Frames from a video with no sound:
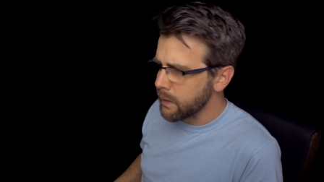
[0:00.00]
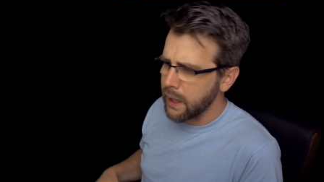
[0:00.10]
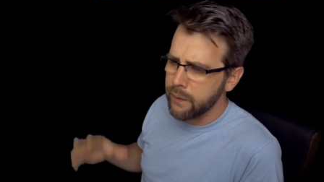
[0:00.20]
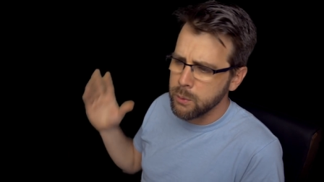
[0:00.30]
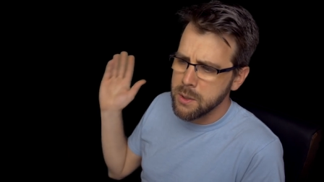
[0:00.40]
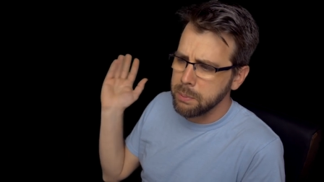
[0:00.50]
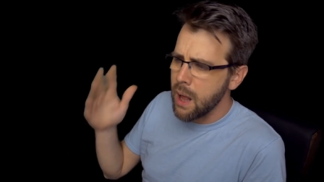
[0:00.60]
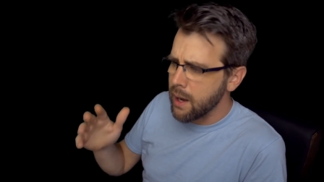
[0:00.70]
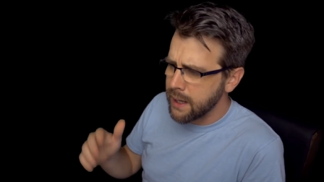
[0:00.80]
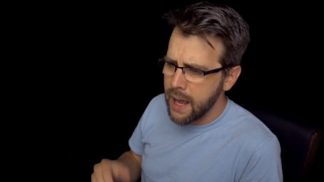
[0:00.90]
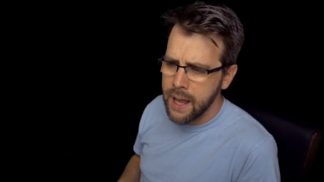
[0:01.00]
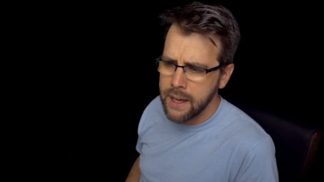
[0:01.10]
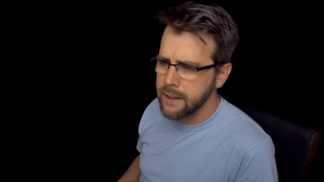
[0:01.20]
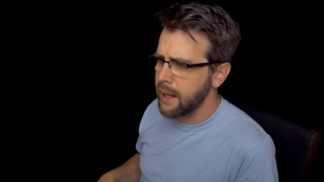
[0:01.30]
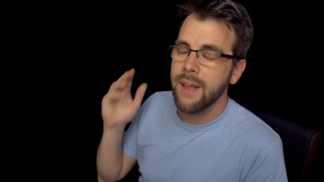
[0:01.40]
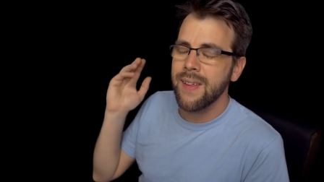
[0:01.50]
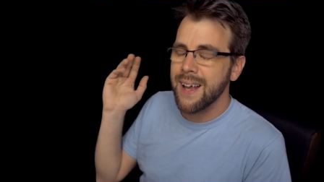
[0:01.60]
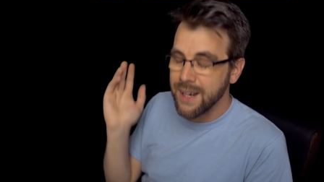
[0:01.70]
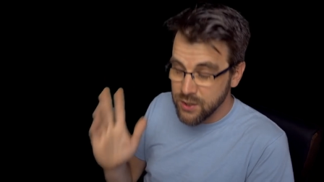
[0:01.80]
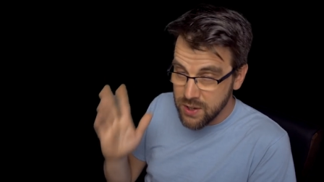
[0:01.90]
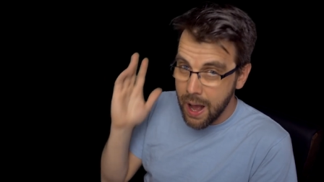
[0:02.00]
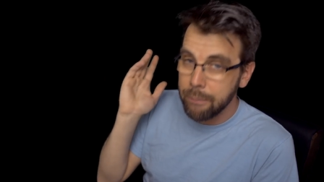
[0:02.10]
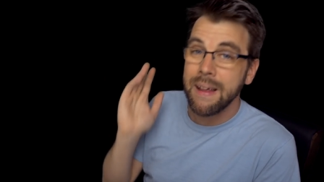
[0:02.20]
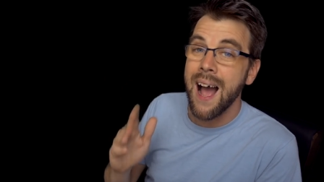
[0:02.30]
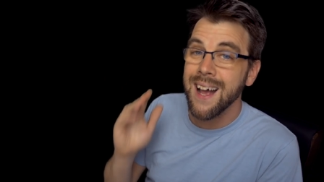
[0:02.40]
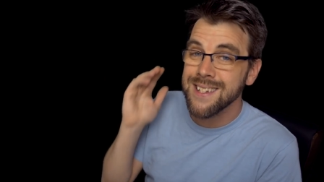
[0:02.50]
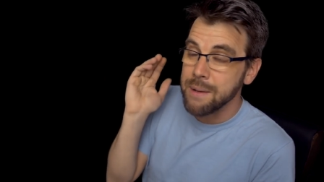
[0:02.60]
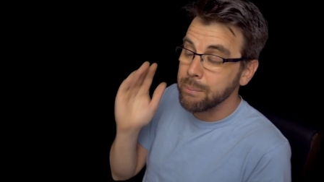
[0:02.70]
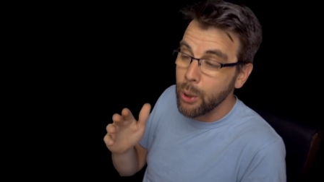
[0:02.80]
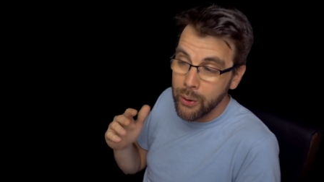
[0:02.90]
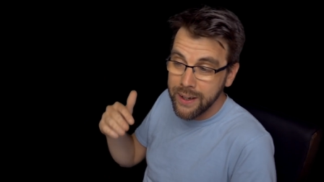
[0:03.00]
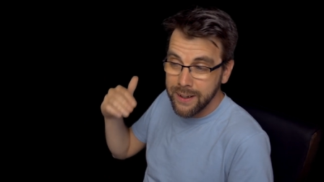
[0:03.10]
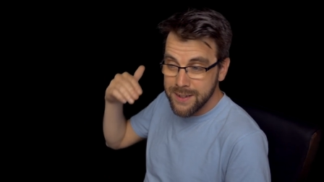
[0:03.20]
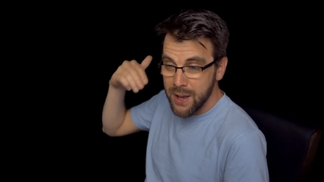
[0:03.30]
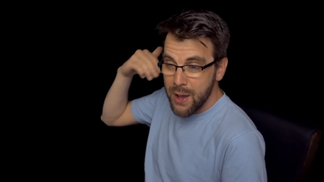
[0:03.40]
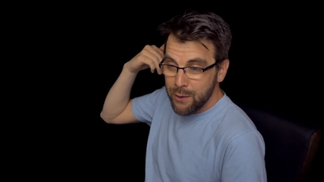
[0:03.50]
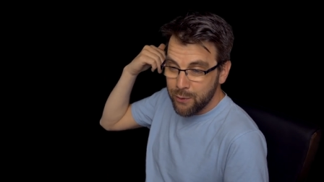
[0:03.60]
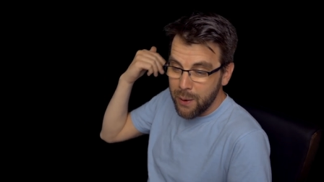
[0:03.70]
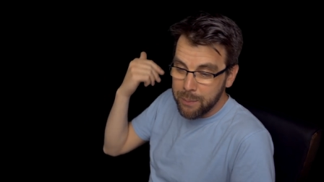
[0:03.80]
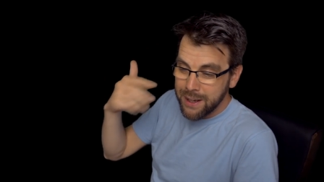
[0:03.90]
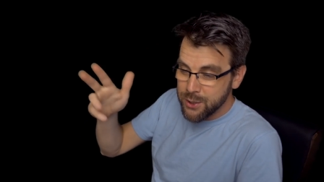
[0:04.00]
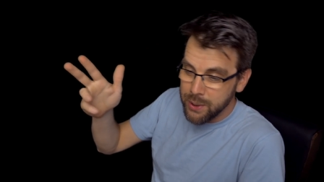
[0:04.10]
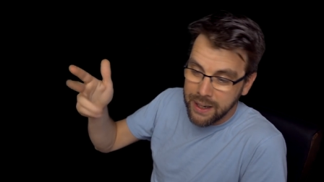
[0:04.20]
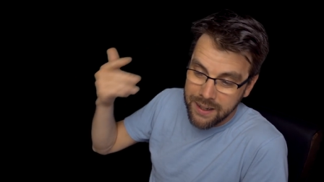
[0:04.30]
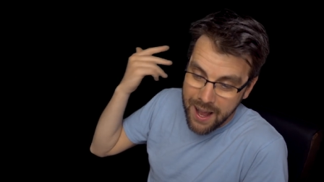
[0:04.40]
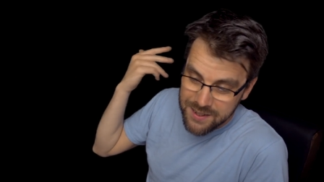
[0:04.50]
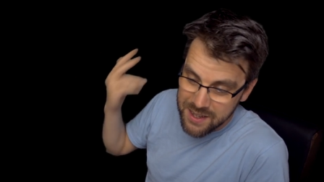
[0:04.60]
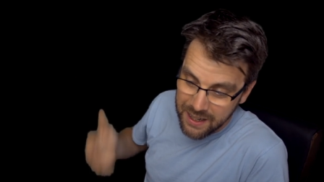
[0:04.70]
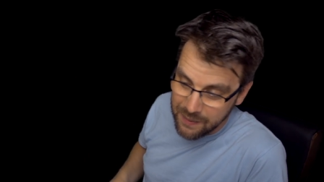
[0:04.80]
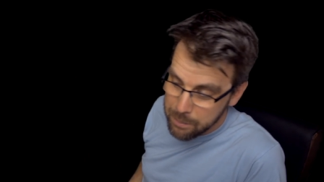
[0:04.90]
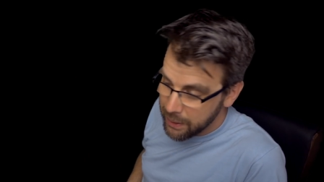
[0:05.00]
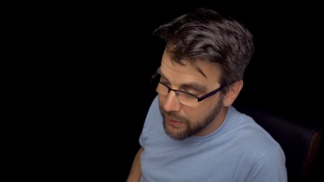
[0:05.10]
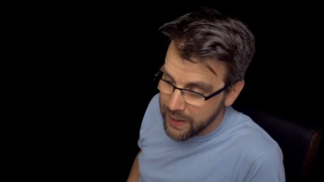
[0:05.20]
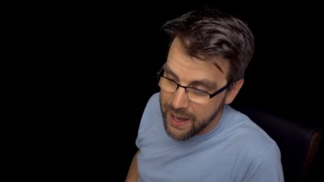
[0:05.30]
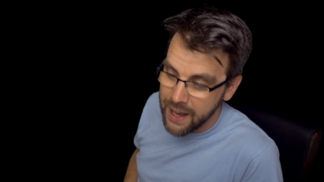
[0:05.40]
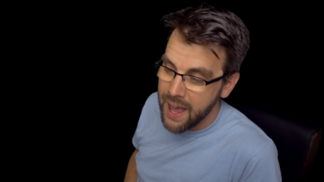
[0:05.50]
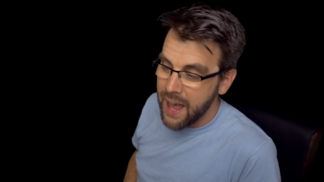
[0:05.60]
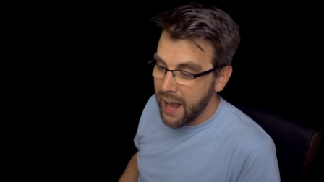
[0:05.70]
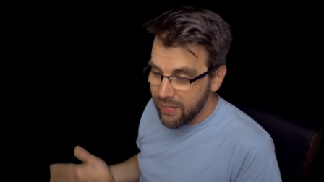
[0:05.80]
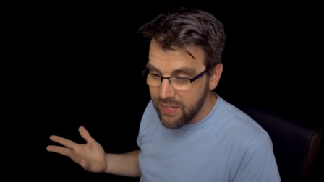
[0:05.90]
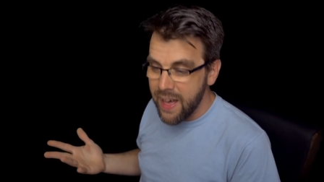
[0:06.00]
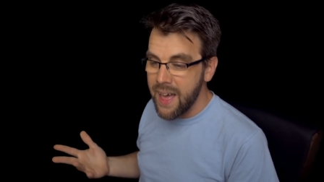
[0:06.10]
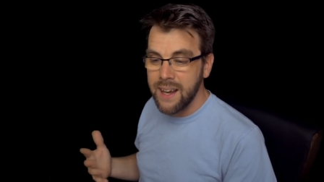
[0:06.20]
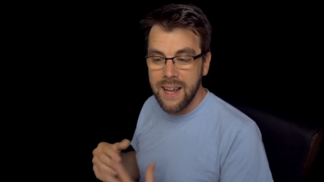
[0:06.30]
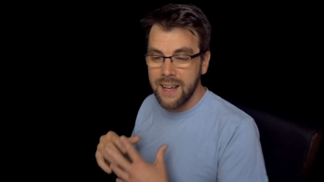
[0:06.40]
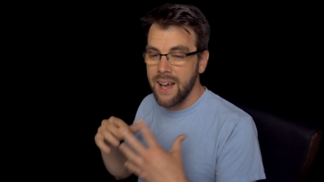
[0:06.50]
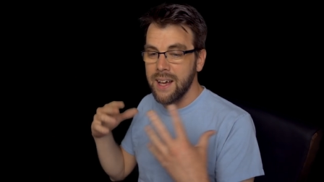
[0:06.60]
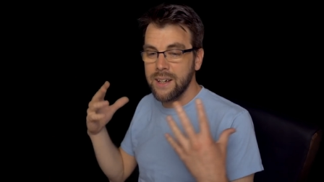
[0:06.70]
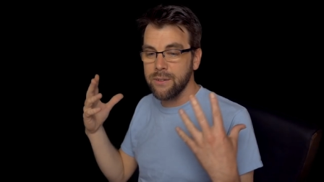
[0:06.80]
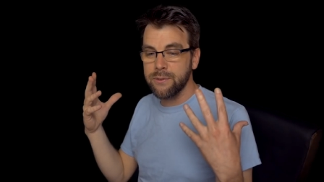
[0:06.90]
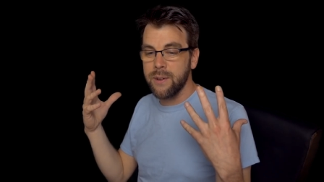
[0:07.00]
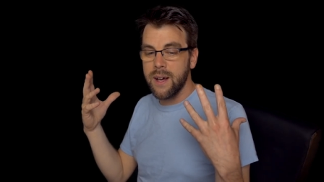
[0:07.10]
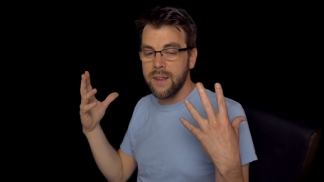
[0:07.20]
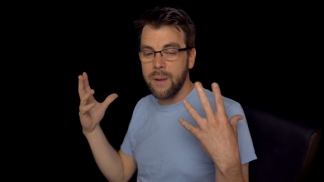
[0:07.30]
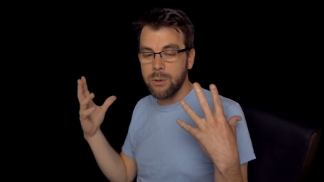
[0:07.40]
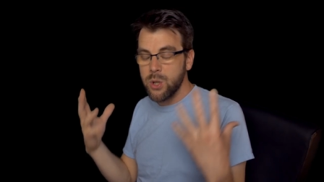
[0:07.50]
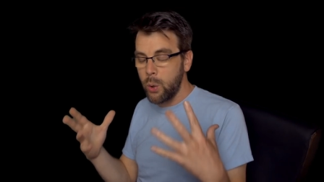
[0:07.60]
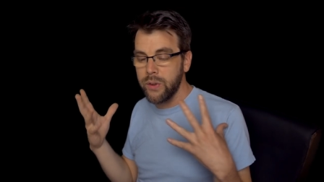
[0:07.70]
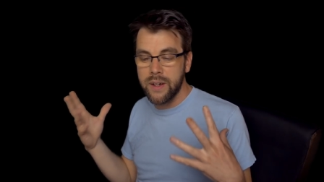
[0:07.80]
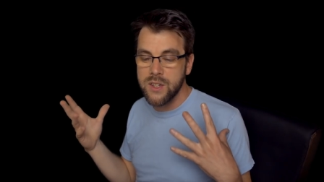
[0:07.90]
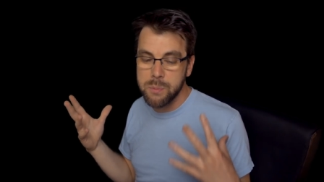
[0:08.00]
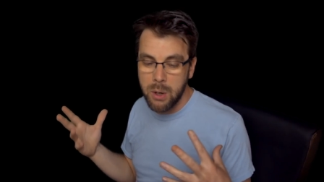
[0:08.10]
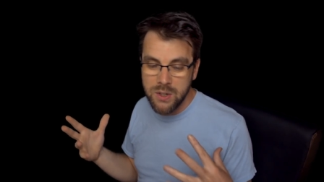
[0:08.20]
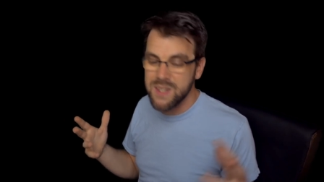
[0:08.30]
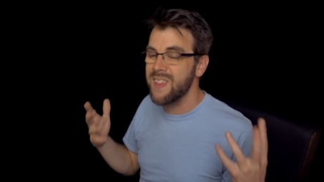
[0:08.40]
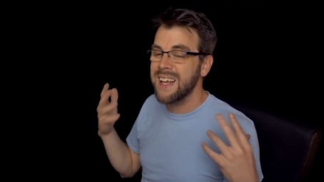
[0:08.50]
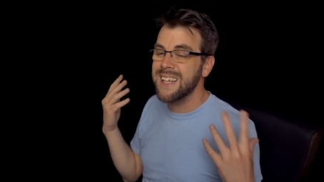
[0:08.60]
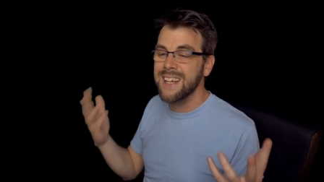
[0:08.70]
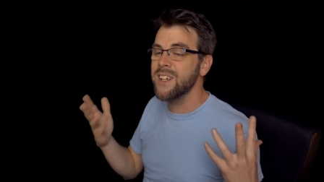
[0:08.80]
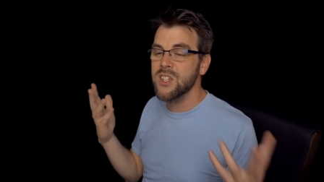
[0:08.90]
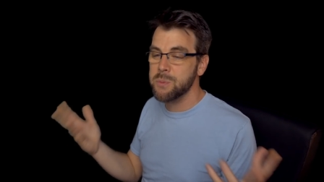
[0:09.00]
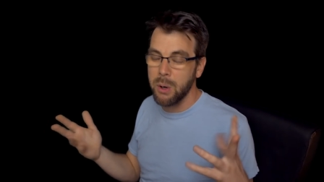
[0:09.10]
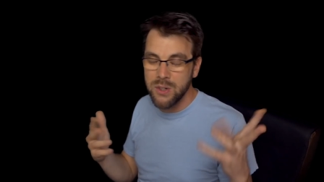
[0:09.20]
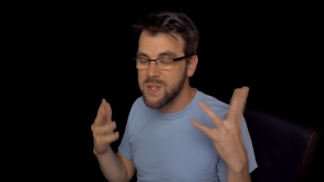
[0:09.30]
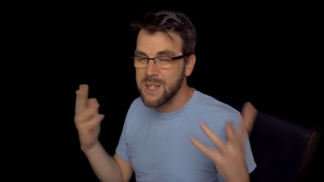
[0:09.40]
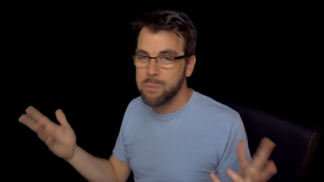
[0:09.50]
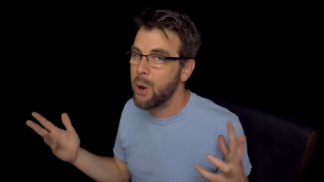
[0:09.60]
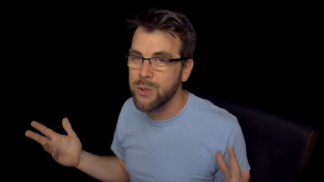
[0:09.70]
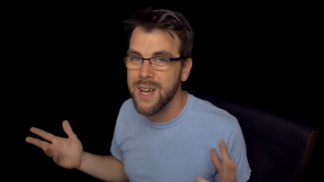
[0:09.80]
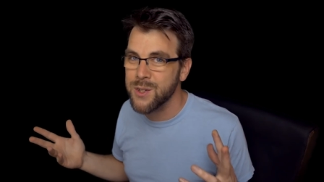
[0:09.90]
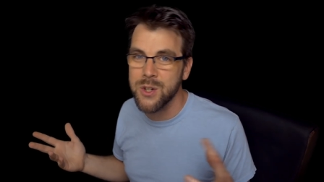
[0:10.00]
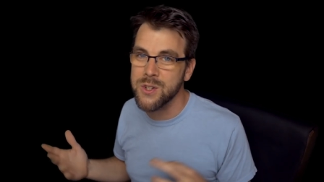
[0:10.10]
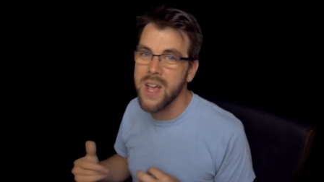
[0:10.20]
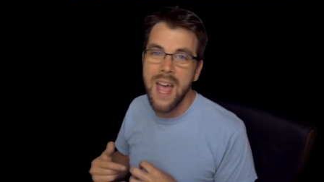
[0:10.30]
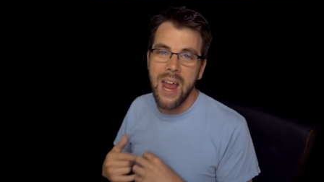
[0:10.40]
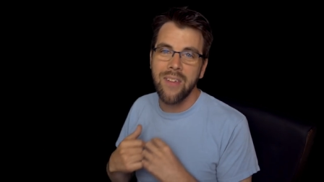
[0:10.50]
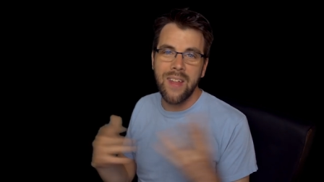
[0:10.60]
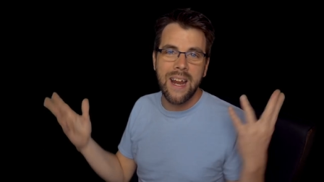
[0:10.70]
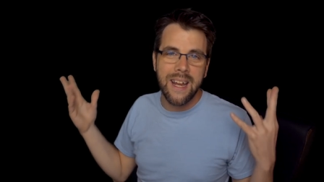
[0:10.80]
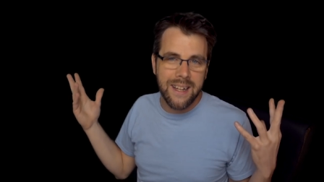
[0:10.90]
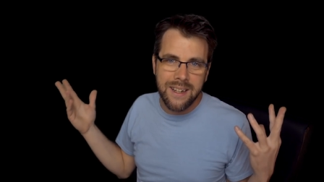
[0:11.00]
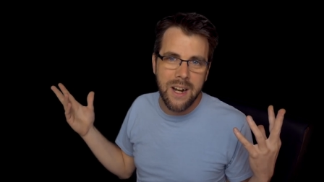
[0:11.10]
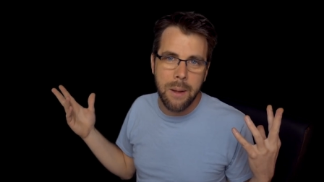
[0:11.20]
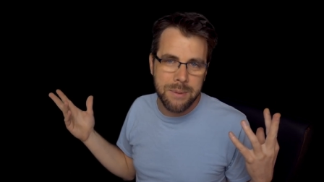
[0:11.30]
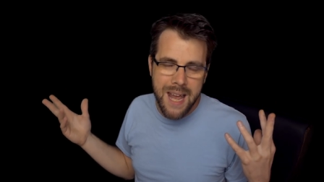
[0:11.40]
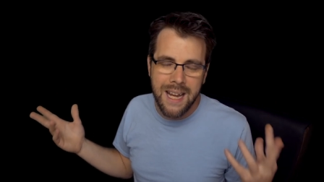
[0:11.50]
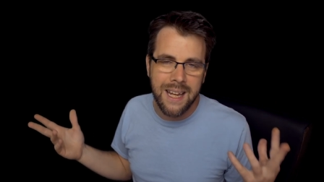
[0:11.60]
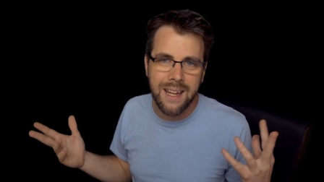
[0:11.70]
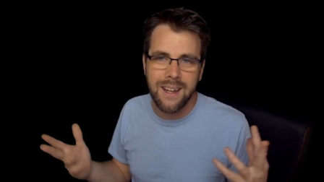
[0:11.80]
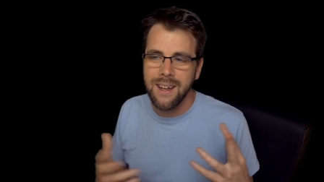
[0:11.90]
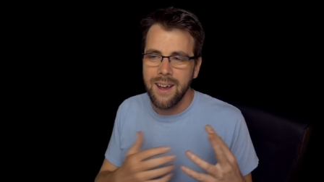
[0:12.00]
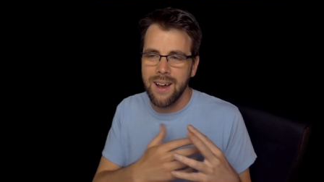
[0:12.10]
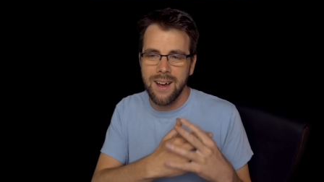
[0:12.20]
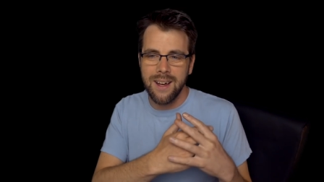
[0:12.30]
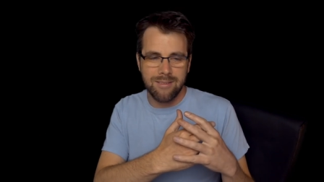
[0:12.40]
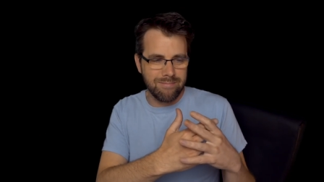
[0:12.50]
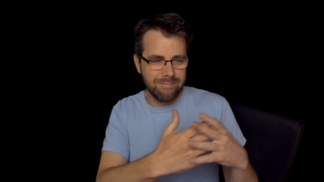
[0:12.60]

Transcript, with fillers: and there was a blockade and they kind of stopped the ICE employees from entering and exiting the building and then it kind of uh, they were told to disperse and they didn't disperse these protesters and they ended up taking uh,